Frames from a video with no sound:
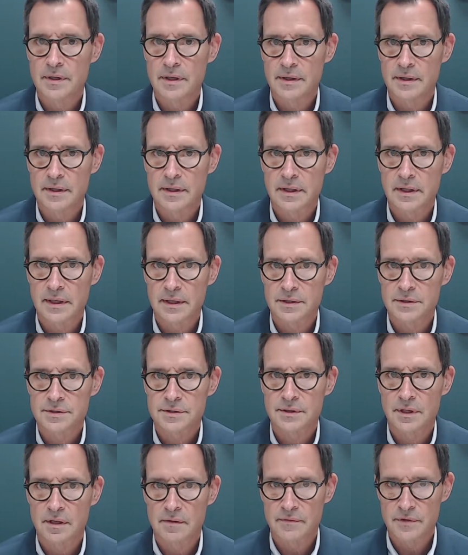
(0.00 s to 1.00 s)
in the
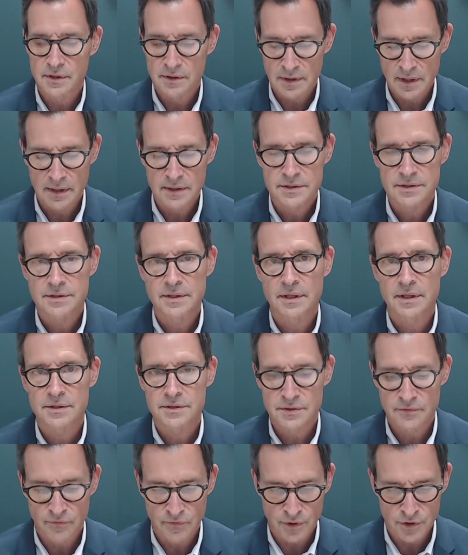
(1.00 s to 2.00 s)
case of the United
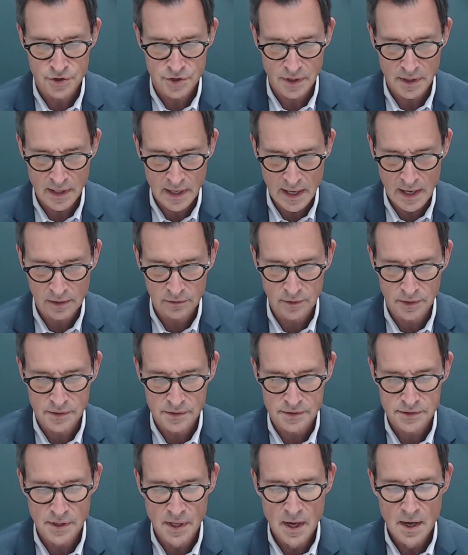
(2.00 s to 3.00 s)
States Virgin
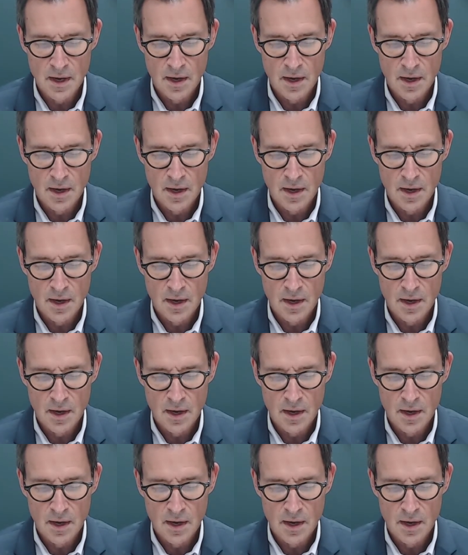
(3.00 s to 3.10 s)
Islands